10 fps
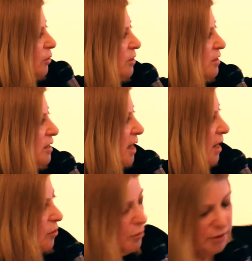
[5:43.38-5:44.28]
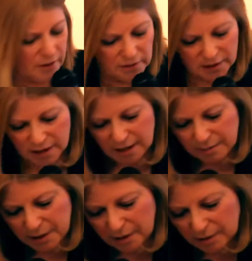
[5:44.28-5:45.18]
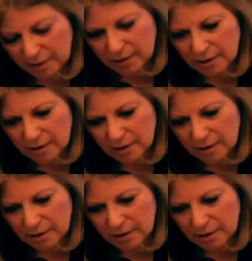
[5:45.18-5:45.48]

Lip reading: you can see how the results came in.